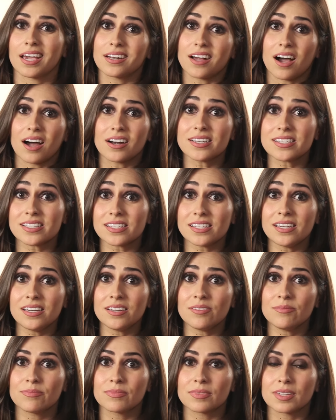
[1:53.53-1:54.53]
And
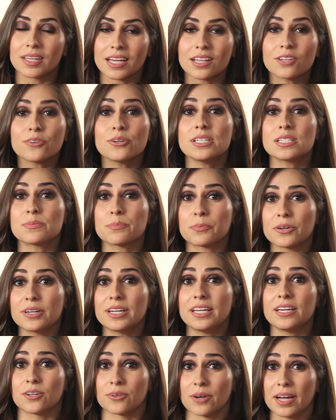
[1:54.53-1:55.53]
honestly, Hillary's
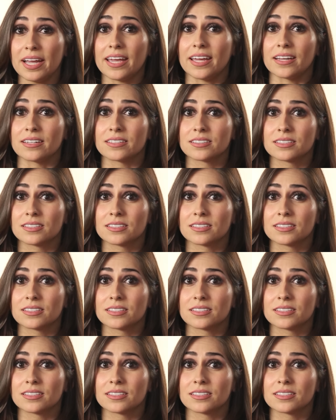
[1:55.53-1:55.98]
pretty great.